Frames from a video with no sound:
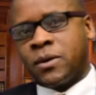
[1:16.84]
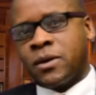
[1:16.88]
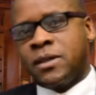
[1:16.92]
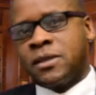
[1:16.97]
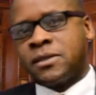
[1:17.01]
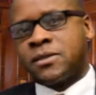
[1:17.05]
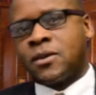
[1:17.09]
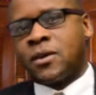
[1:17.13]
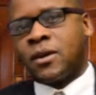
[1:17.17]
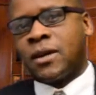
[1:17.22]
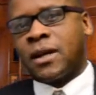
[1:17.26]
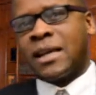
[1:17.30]

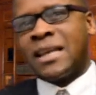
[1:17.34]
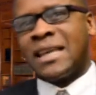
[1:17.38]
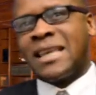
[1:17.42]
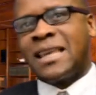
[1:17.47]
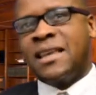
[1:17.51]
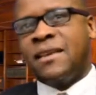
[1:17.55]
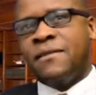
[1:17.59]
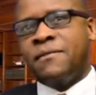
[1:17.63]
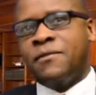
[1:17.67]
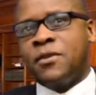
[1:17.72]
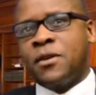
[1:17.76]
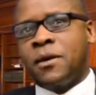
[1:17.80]
is going to
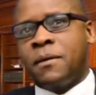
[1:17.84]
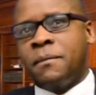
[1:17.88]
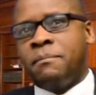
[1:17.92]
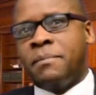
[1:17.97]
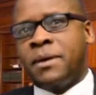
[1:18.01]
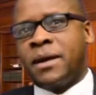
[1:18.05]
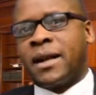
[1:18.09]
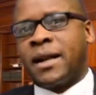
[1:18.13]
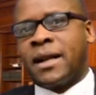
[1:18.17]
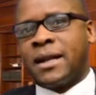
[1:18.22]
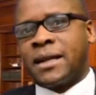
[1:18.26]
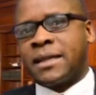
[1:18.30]
give you a
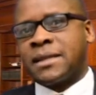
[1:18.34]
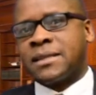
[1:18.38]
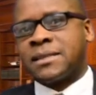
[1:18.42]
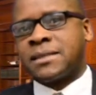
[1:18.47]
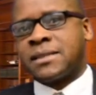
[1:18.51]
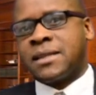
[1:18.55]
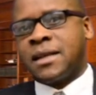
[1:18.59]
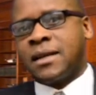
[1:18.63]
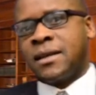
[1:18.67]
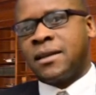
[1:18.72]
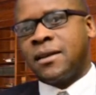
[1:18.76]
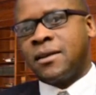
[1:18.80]
better
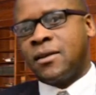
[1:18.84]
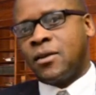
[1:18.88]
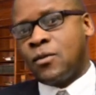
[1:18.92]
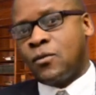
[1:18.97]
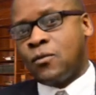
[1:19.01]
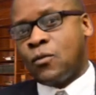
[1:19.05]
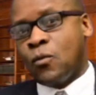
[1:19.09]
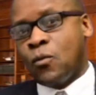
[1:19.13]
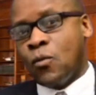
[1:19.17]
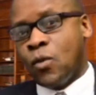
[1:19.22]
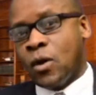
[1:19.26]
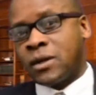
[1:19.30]
understanding of
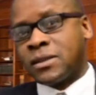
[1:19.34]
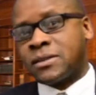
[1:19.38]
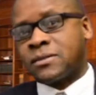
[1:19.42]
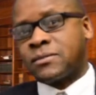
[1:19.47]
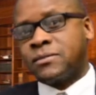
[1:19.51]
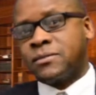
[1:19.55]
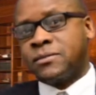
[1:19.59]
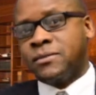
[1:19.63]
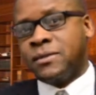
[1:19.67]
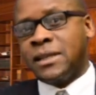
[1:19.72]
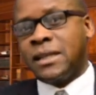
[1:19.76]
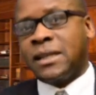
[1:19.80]
what
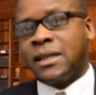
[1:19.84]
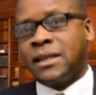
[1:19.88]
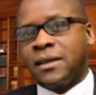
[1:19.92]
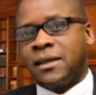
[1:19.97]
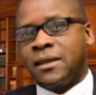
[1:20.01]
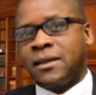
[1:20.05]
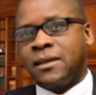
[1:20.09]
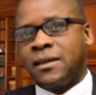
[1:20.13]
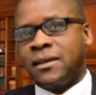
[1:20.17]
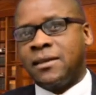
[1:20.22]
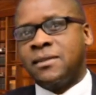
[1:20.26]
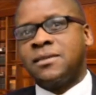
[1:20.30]

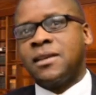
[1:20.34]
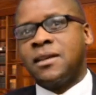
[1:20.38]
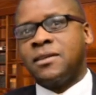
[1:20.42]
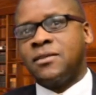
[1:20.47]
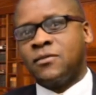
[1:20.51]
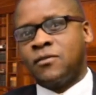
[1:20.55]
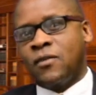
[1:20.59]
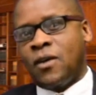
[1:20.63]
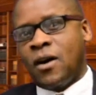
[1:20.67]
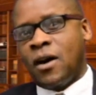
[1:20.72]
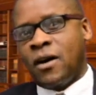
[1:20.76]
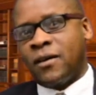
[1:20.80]
really is
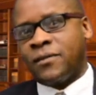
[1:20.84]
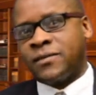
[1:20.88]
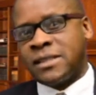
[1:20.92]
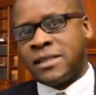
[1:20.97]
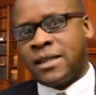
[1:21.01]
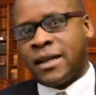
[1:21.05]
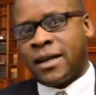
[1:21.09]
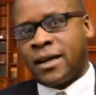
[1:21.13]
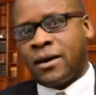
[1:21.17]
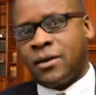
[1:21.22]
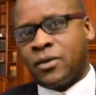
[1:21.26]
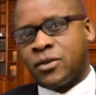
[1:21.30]
involved
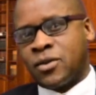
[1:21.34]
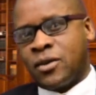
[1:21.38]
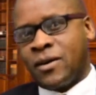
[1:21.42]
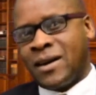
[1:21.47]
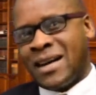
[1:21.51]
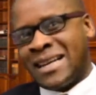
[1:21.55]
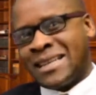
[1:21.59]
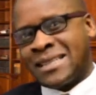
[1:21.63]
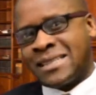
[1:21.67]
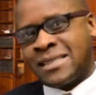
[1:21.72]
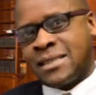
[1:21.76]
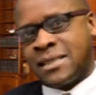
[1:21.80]
in an auto
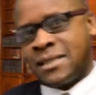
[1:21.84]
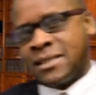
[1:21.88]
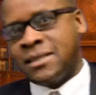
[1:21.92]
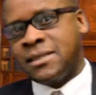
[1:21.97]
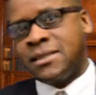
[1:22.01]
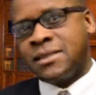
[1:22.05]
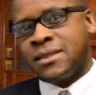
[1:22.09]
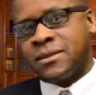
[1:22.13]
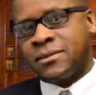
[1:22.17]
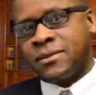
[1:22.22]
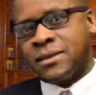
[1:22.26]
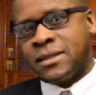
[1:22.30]
accident
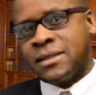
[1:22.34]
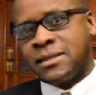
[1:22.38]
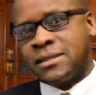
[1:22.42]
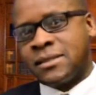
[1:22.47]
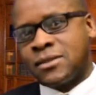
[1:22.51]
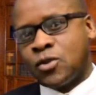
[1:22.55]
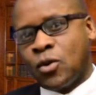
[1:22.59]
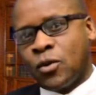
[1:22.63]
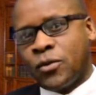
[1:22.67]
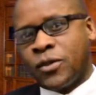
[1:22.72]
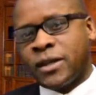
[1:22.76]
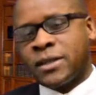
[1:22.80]
injury
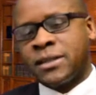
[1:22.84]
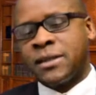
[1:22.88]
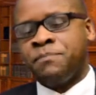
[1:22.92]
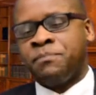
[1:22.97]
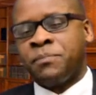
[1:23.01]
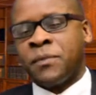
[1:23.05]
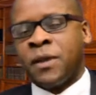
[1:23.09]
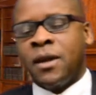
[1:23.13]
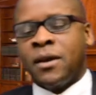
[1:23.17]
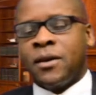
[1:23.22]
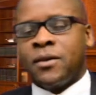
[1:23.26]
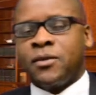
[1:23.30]
so that
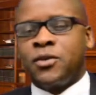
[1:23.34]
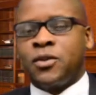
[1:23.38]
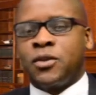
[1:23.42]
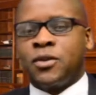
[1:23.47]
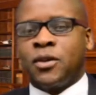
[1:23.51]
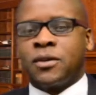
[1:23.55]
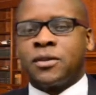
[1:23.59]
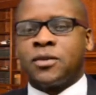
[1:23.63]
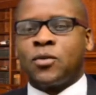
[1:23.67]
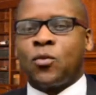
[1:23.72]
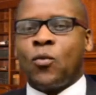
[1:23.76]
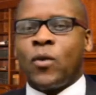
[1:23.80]
you
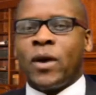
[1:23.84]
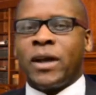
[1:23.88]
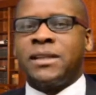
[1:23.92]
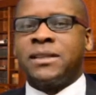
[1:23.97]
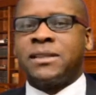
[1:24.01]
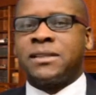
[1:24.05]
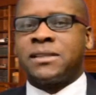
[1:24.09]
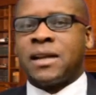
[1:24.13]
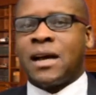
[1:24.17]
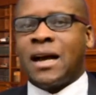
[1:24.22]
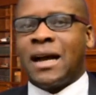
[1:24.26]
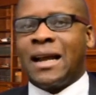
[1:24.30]
don't
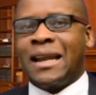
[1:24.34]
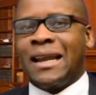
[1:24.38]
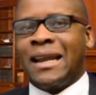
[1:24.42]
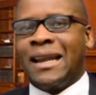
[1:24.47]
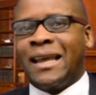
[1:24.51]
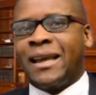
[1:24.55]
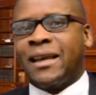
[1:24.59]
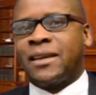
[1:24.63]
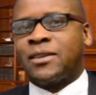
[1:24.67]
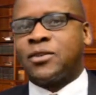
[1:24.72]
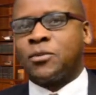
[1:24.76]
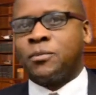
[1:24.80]
wait a
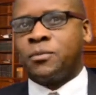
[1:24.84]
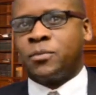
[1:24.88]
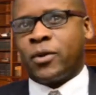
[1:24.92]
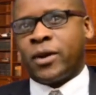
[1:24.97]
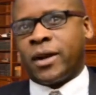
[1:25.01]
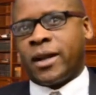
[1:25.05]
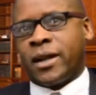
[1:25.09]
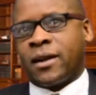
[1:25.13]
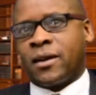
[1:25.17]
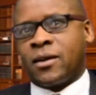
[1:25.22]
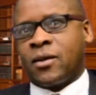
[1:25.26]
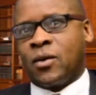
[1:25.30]
leg to
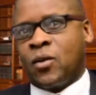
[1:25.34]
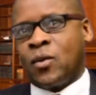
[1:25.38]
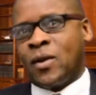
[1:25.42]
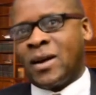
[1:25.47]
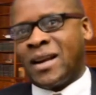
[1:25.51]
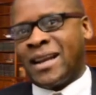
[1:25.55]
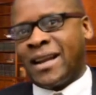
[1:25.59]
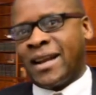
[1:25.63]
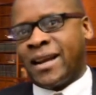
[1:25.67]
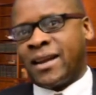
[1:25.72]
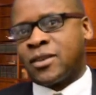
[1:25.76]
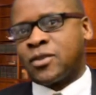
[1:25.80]
break or
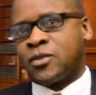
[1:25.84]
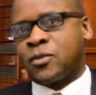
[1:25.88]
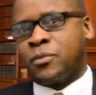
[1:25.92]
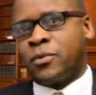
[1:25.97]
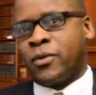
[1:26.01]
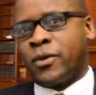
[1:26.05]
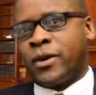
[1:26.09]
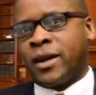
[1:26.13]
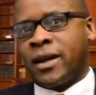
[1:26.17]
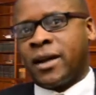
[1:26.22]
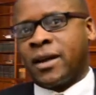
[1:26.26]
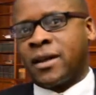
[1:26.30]
a neck to
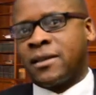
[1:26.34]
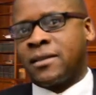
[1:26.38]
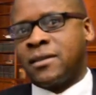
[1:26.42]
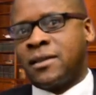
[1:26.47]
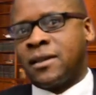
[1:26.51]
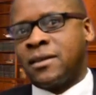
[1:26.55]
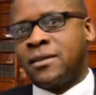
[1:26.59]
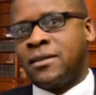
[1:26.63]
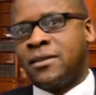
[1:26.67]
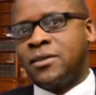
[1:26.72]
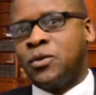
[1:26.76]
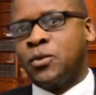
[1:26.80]
break,
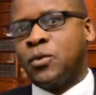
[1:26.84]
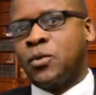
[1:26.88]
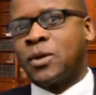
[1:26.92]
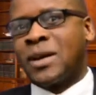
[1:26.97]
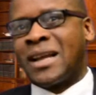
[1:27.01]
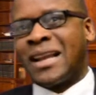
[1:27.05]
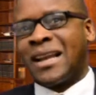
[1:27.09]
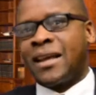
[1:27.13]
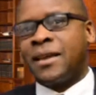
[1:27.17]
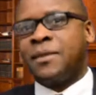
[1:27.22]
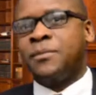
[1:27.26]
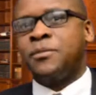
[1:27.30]
then you
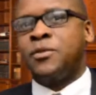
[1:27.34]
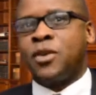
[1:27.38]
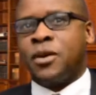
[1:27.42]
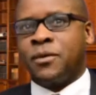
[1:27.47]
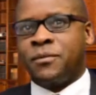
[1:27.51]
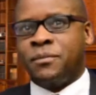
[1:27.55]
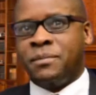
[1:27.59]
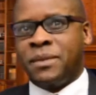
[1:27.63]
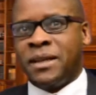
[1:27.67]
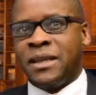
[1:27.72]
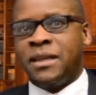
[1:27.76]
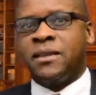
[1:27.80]
claim you
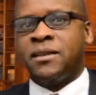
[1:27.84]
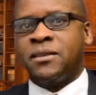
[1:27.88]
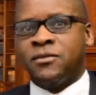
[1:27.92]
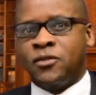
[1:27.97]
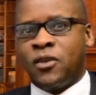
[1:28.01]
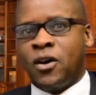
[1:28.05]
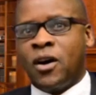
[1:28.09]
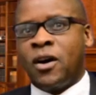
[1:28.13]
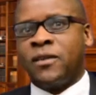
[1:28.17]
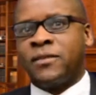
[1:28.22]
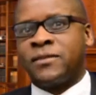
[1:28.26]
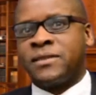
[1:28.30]
have been
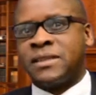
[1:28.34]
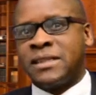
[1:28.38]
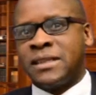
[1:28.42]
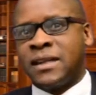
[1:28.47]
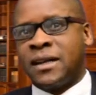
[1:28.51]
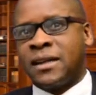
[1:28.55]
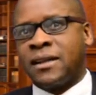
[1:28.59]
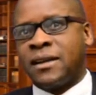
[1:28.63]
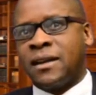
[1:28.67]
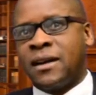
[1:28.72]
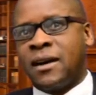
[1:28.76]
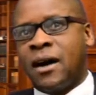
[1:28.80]
involved in
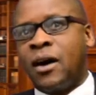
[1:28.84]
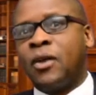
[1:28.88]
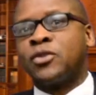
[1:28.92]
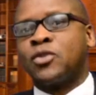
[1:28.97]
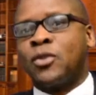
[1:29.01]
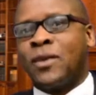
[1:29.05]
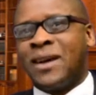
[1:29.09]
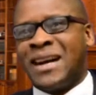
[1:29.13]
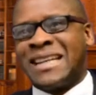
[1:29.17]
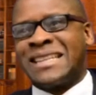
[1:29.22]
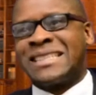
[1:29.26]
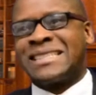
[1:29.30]
an
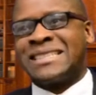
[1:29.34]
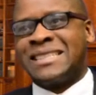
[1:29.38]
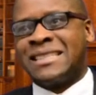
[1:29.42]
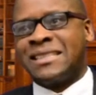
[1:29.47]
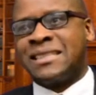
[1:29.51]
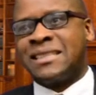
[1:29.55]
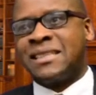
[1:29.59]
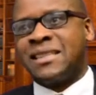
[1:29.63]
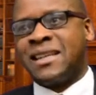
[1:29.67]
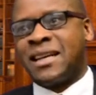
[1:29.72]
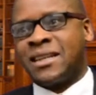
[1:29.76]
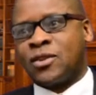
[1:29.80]
auto
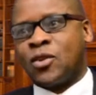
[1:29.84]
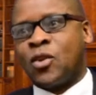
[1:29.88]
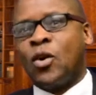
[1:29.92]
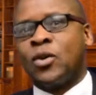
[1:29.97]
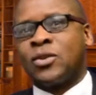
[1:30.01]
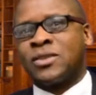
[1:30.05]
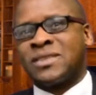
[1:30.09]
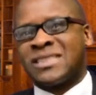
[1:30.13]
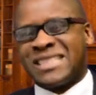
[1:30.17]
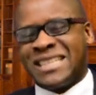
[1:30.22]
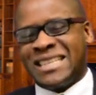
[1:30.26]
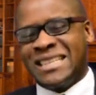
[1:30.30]
accident that
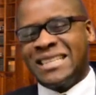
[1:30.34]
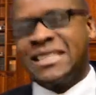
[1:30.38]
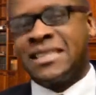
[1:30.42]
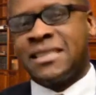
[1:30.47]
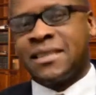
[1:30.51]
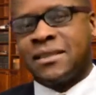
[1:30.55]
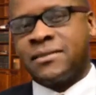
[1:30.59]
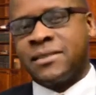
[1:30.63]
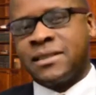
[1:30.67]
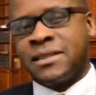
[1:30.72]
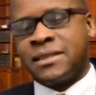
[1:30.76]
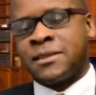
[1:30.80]
caused
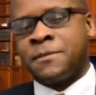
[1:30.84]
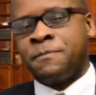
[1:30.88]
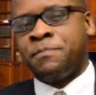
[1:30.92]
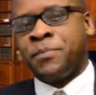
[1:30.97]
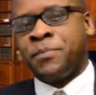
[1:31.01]
injuries.